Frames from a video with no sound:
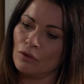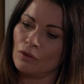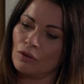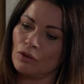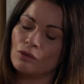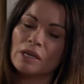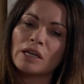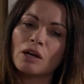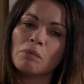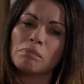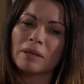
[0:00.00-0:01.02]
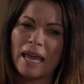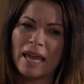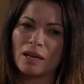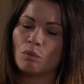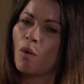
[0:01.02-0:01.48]
you didn't
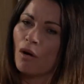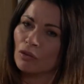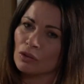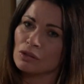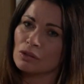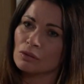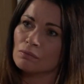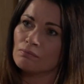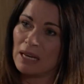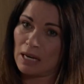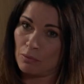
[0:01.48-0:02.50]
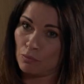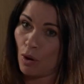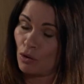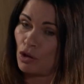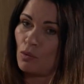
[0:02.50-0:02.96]
complain once, meaning
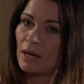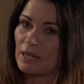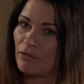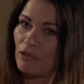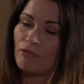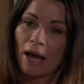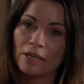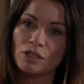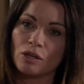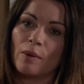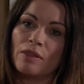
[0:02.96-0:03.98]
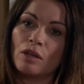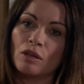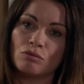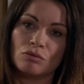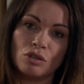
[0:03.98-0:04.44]
what you had every right to, and that
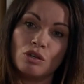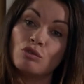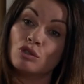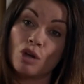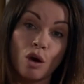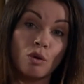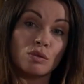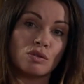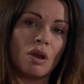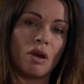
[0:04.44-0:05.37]
you you chose not